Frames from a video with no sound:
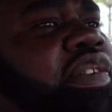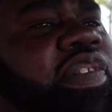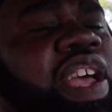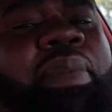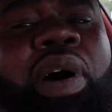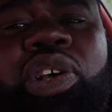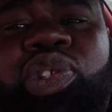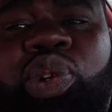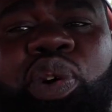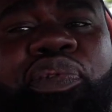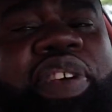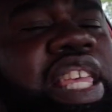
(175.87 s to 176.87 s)
Fam, also
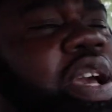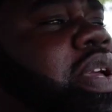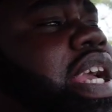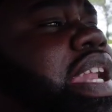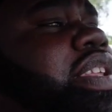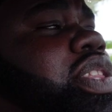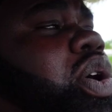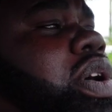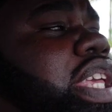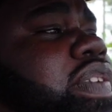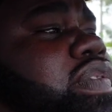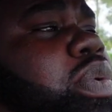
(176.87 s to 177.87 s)
don't forget, we got the
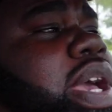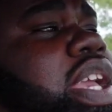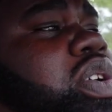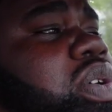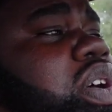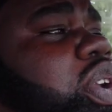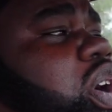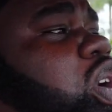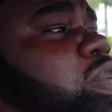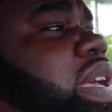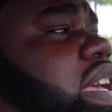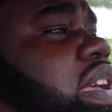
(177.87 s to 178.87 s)
Donk giveaway going
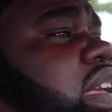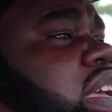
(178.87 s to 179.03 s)
on, man.